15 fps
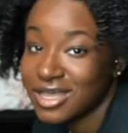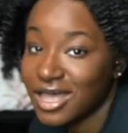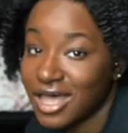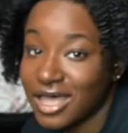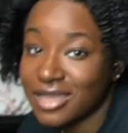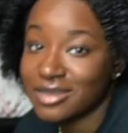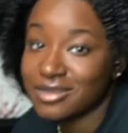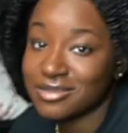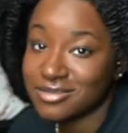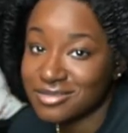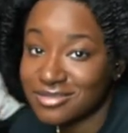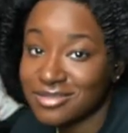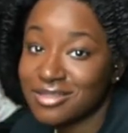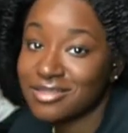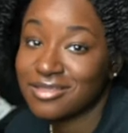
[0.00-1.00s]
had
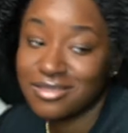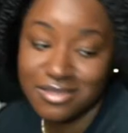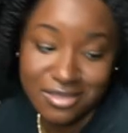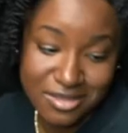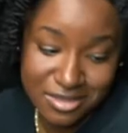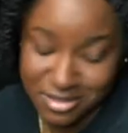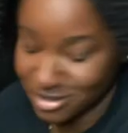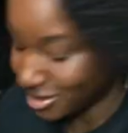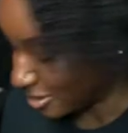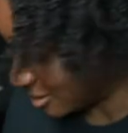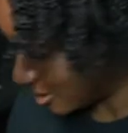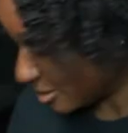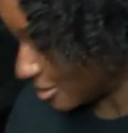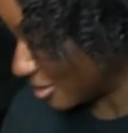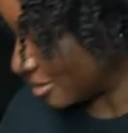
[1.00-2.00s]
to get
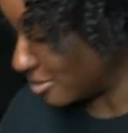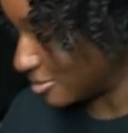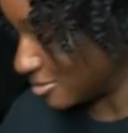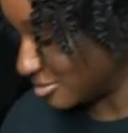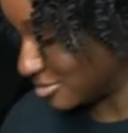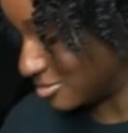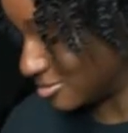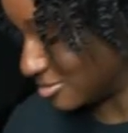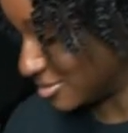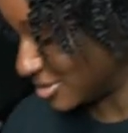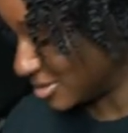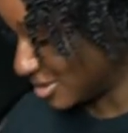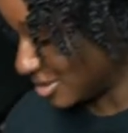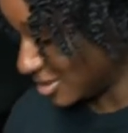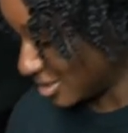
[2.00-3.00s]
it together.
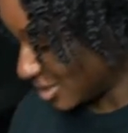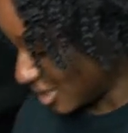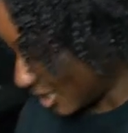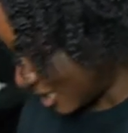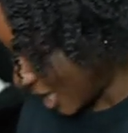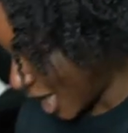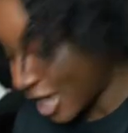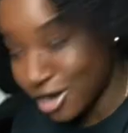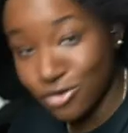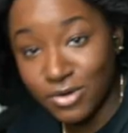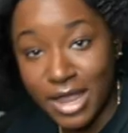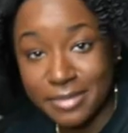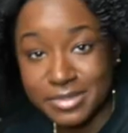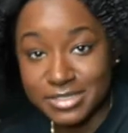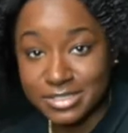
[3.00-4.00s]
I don't
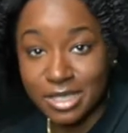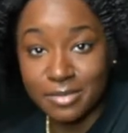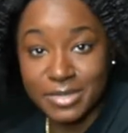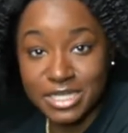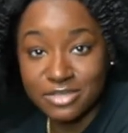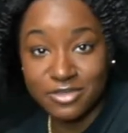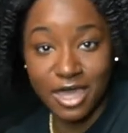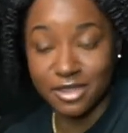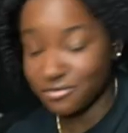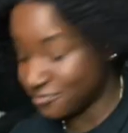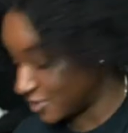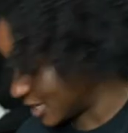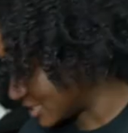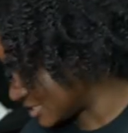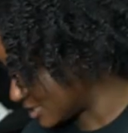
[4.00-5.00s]
wrap this up any kind of
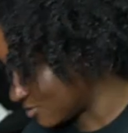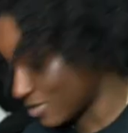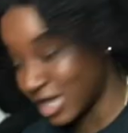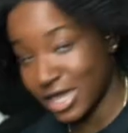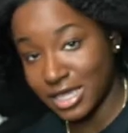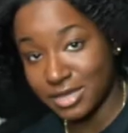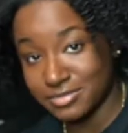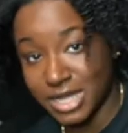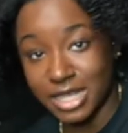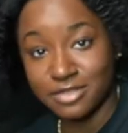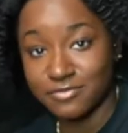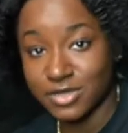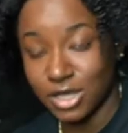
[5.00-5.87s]
fancy way. I'm not even